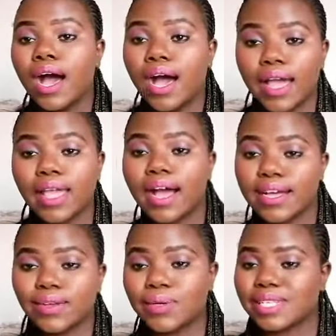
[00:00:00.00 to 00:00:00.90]
I
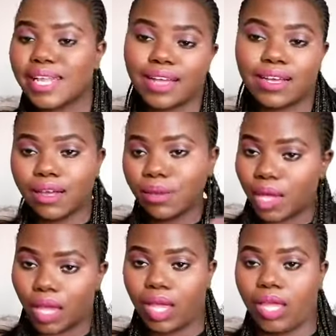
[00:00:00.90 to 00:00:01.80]
I was like,
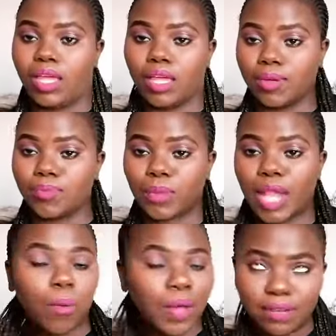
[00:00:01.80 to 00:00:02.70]
okay,
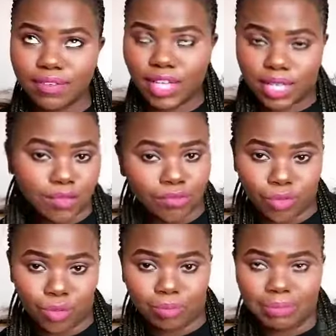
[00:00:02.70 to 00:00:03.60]
I wanna forgive
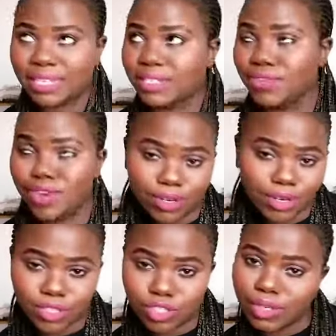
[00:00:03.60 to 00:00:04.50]
you, but
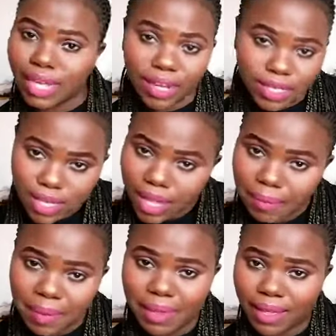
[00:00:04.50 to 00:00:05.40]
first you gotta tell
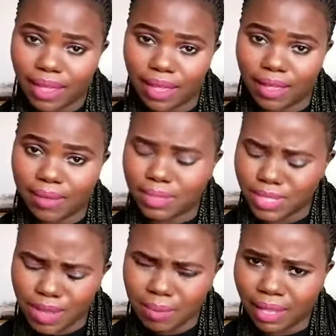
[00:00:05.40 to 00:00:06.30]
me, babe.
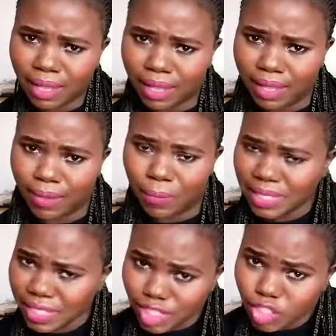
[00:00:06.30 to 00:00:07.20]
Tell me,
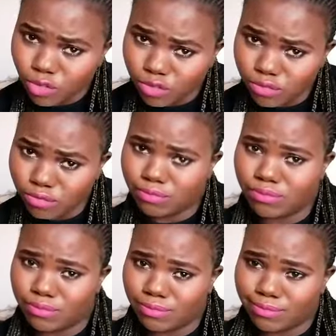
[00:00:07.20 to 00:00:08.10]
what did
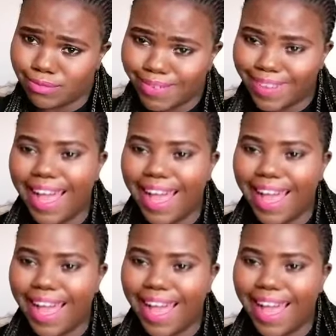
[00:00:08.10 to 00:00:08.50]
you do?